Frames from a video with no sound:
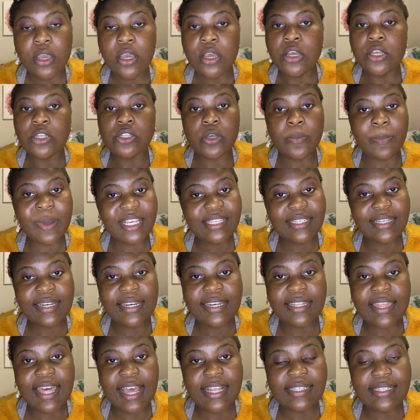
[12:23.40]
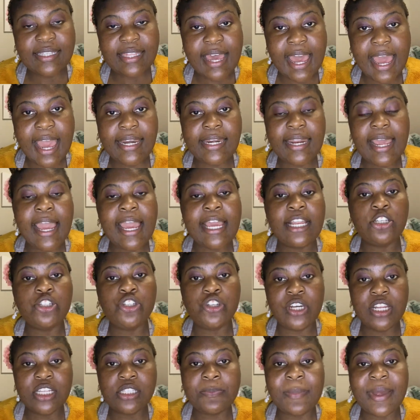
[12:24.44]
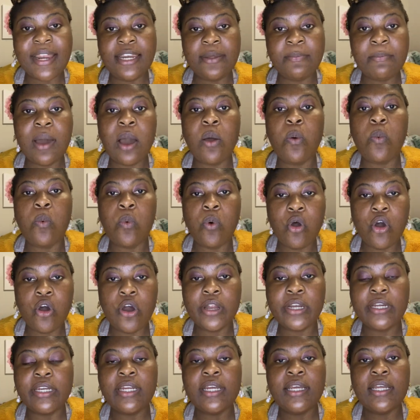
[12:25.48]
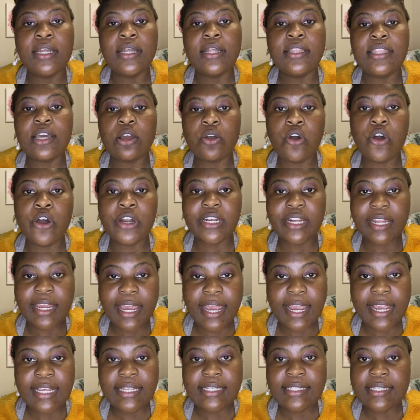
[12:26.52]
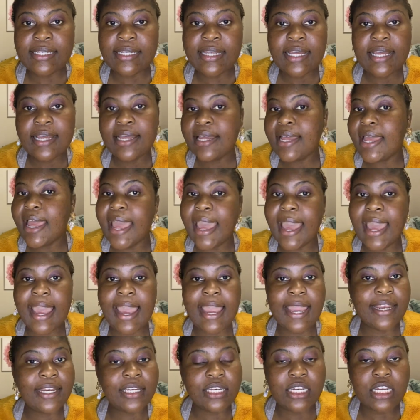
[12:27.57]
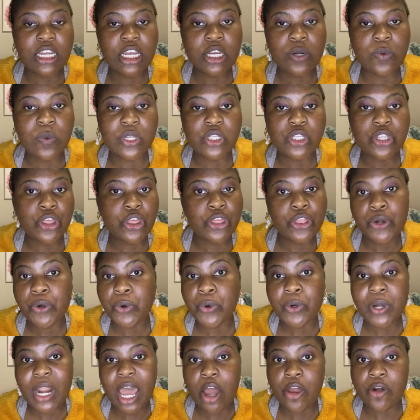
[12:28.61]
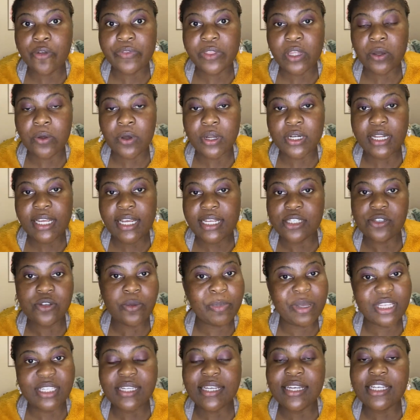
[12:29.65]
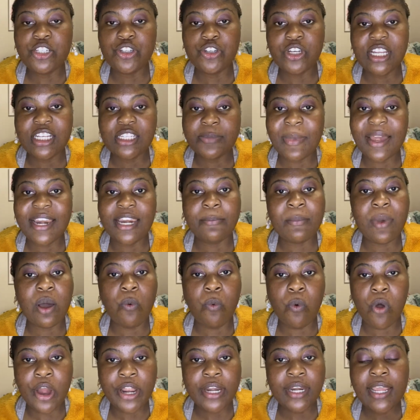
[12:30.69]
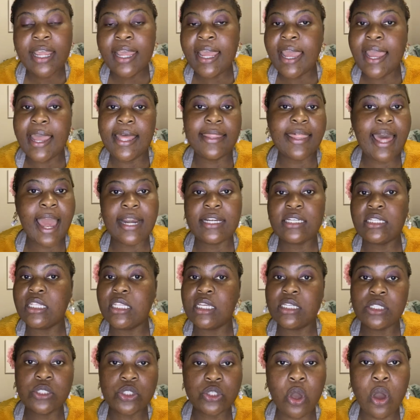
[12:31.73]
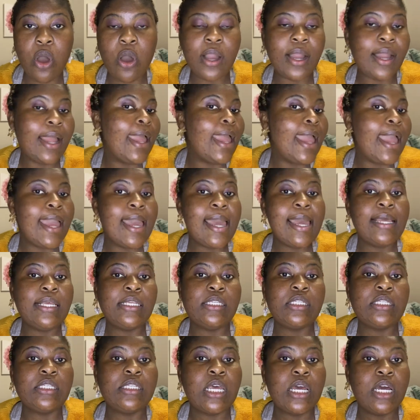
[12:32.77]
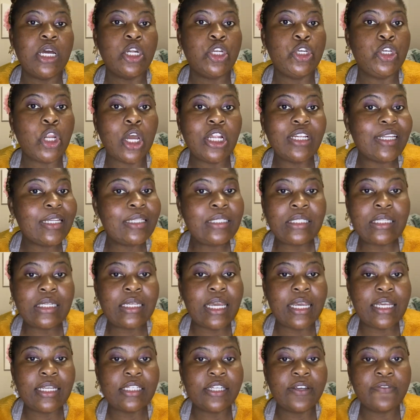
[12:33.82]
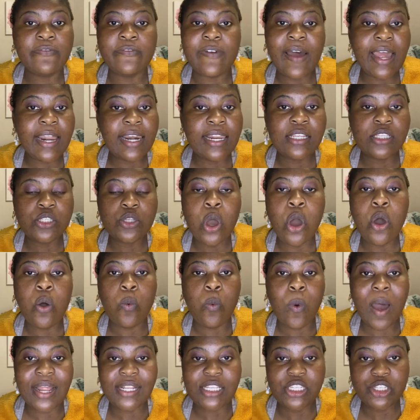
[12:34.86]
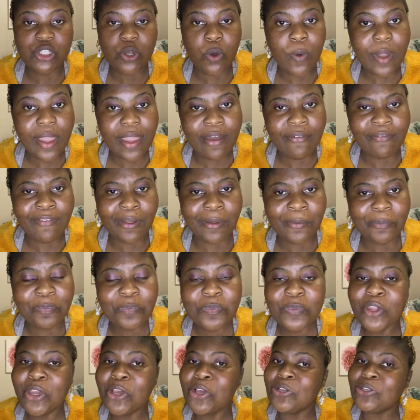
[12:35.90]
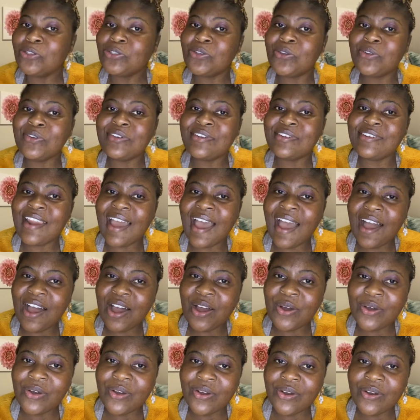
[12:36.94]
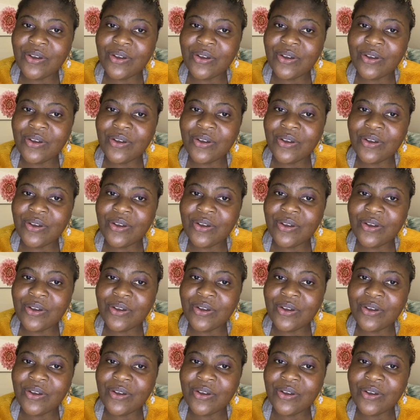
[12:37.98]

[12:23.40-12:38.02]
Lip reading: So basically that's that, and Julius Malema won the court case, and it was thrown out of the court case. So basically Julius Malema won that this song is not instigating violence whatsoever. So now